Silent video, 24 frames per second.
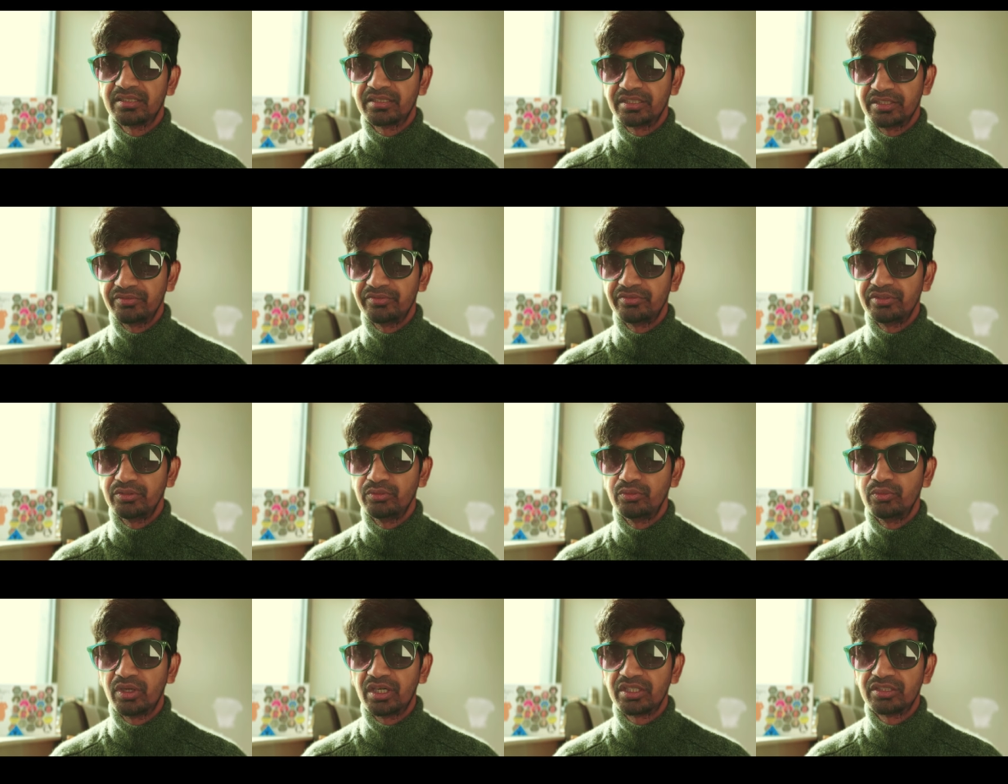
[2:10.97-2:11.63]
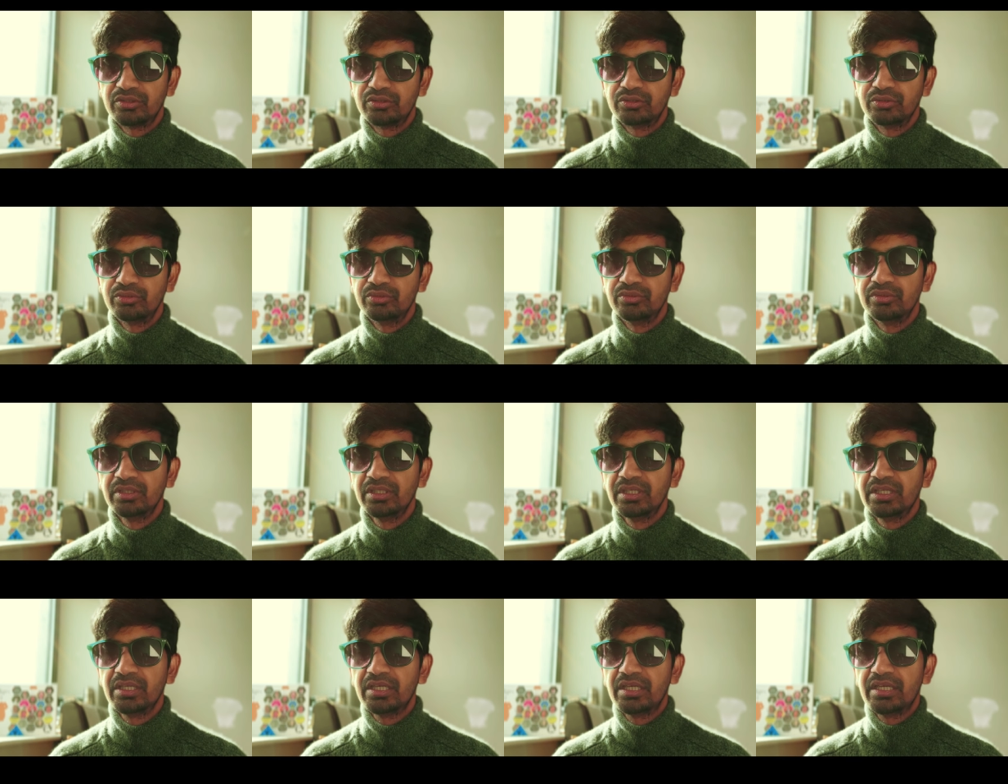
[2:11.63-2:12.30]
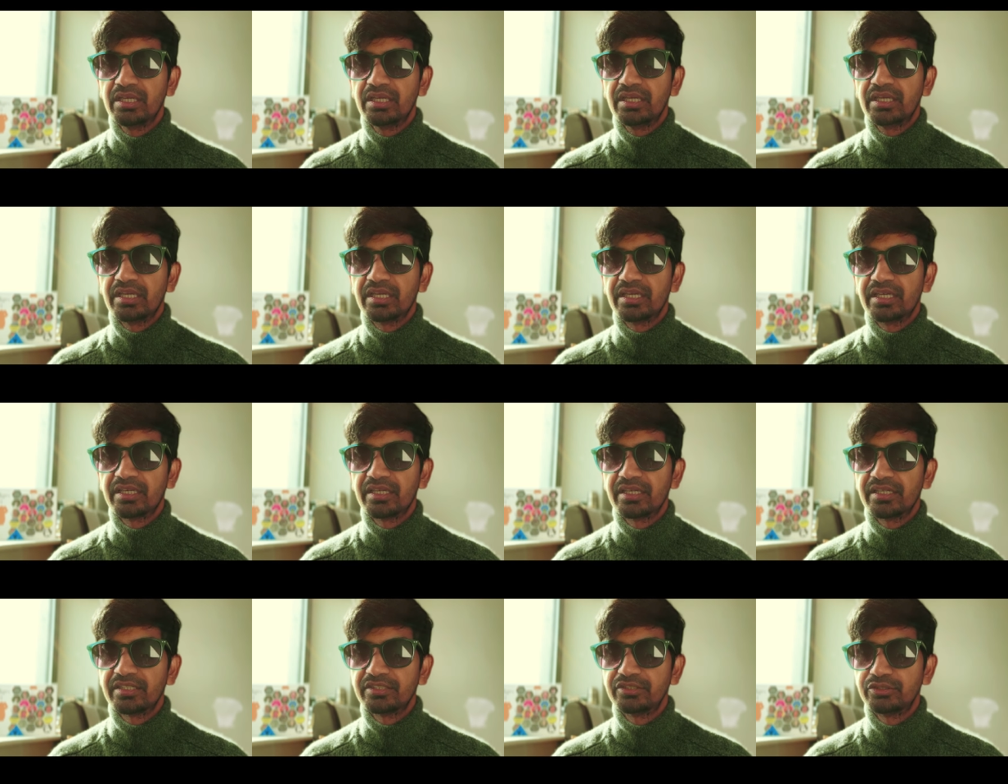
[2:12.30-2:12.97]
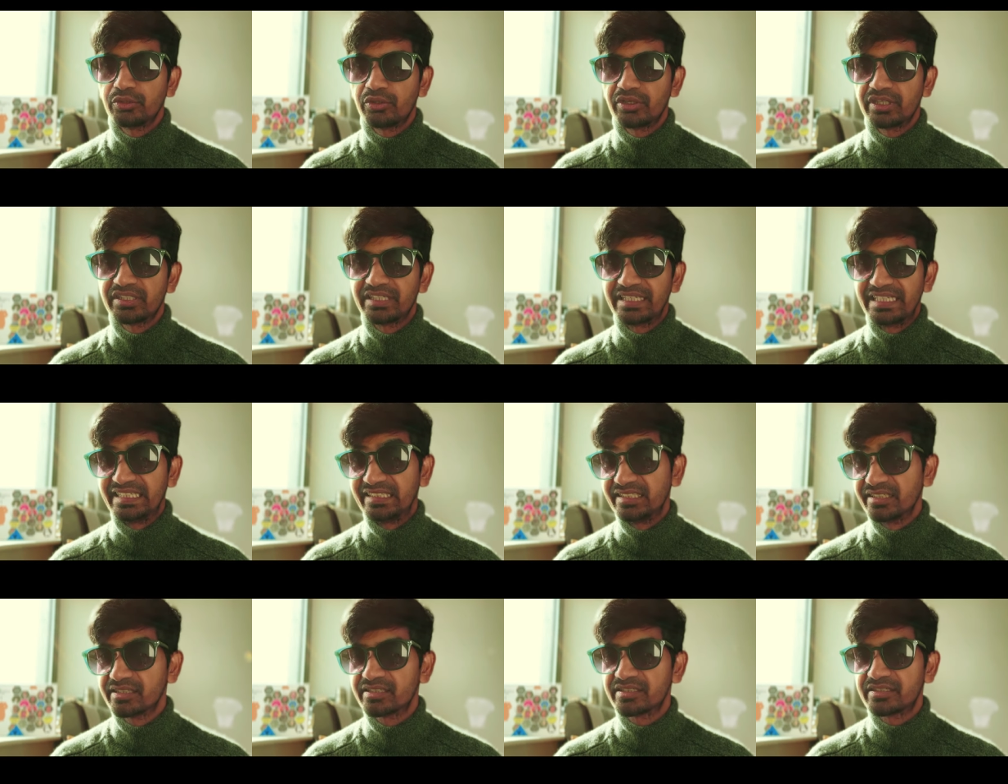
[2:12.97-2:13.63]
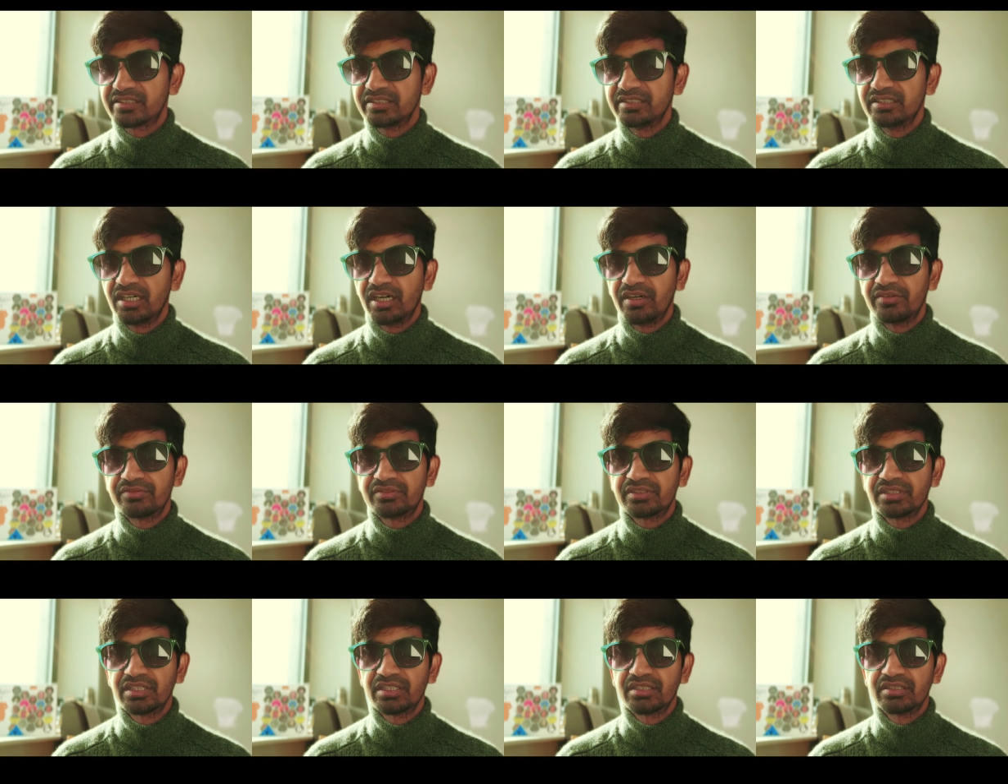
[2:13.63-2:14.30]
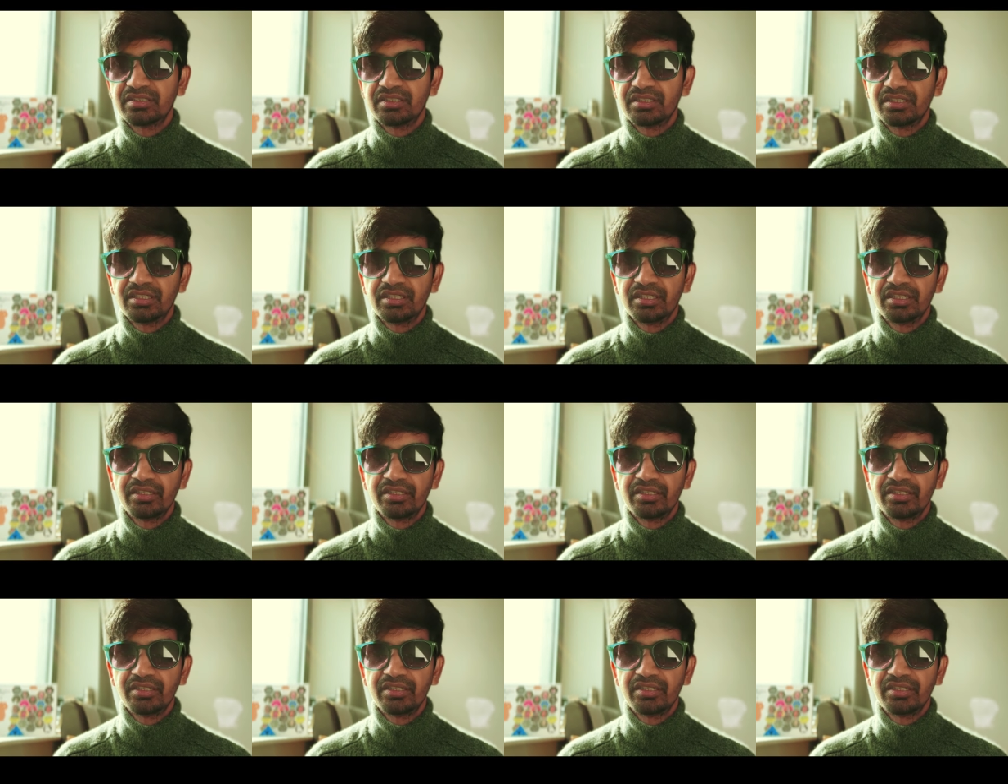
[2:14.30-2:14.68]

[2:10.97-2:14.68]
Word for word: if you want to join industry after